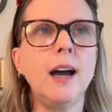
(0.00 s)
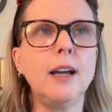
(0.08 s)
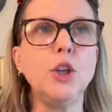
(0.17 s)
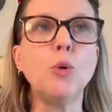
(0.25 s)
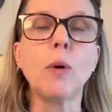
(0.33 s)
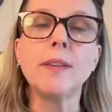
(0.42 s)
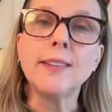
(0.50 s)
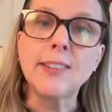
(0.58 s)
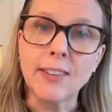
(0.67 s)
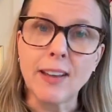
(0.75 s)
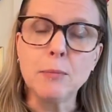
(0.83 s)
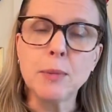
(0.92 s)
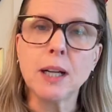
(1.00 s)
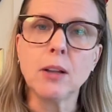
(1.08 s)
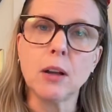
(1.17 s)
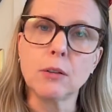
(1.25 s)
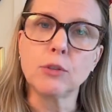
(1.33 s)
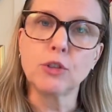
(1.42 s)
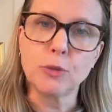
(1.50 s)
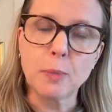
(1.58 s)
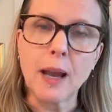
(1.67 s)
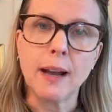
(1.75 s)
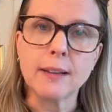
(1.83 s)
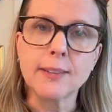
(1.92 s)
You are the same in a lot of
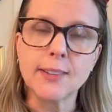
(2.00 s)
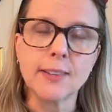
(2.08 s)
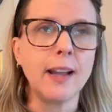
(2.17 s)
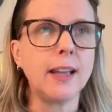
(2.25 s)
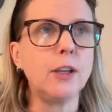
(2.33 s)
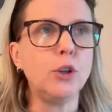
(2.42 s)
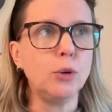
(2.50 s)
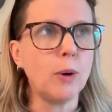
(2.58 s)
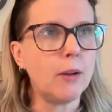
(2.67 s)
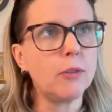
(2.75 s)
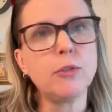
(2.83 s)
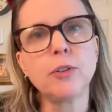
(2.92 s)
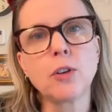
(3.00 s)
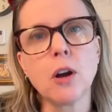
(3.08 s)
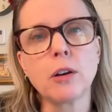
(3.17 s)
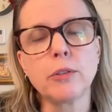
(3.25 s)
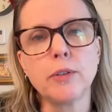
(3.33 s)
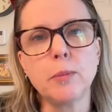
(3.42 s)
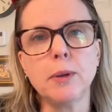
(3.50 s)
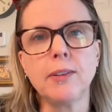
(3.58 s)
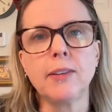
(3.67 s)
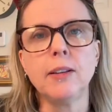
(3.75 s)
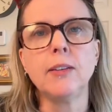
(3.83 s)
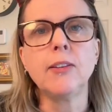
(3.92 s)
respects. Like, you have a photography
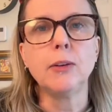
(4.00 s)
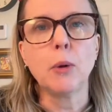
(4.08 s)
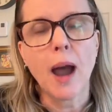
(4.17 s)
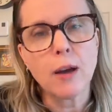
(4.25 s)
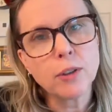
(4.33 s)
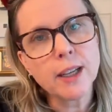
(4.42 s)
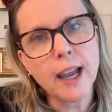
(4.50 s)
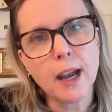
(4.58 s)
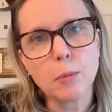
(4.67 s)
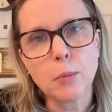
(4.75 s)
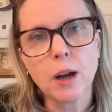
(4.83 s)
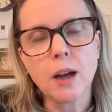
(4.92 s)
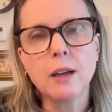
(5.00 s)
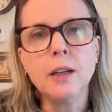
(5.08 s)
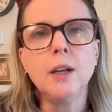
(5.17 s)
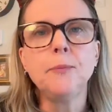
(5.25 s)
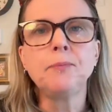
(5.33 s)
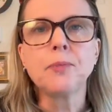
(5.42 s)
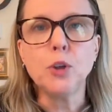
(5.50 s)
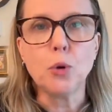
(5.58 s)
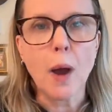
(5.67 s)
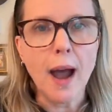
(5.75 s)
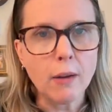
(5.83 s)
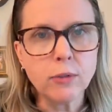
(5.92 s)
business, you have a camera, you
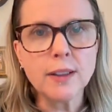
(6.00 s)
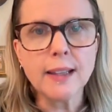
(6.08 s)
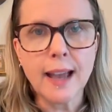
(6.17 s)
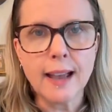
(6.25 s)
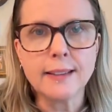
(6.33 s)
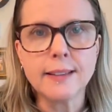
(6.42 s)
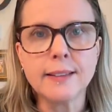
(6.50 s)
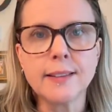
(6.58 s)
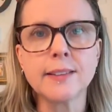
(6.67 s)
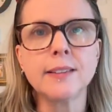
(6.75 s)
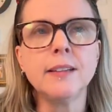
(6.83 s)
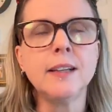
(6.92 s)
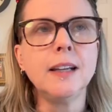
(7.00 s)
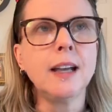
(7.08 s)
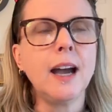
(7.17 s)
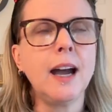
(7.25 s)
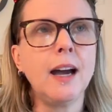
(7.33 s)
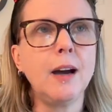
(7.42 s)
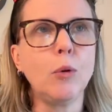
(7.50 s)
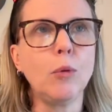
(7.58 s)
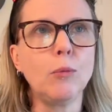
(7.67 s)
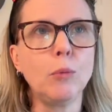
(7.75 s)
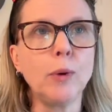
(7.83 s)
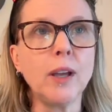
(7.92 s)
have a lens.
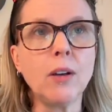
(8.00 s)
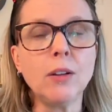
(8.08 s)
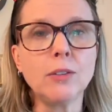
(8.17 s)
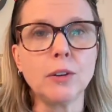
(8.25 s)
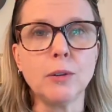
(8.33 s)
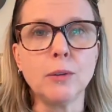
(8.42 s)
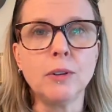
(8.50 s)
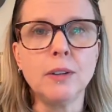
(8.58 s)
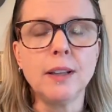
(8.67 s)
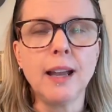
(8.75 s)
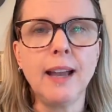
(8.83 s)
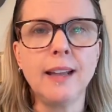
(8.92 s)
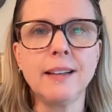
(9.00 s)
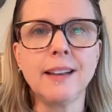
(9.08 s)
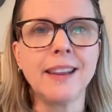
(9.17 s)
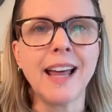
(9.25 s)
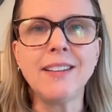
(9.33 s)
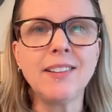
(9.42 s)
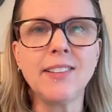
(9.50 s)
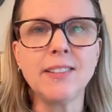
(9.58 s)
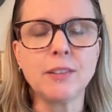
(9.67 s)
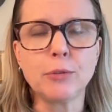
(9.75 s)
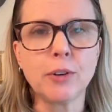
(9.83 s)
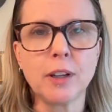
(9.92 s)
We all do. And that doesn't
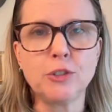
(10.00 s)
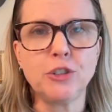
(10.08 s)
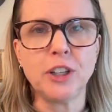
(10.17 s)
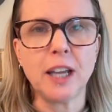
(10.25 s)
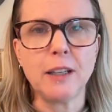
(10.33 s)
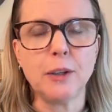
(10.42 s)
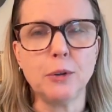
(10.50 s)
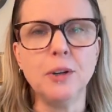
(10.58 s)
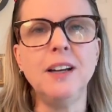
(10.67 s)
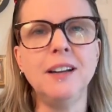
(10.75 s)
differentiate you.